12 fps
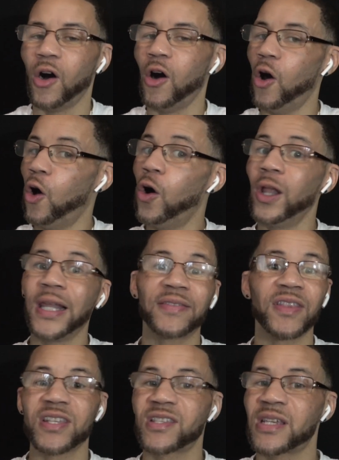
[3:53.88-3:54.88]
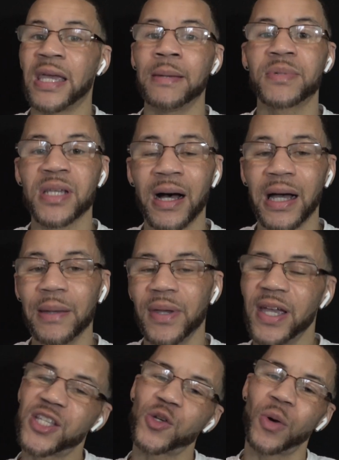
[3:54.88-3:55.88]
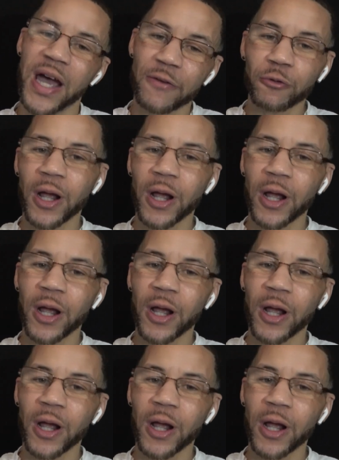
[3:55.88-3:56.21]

all at the same time. And so after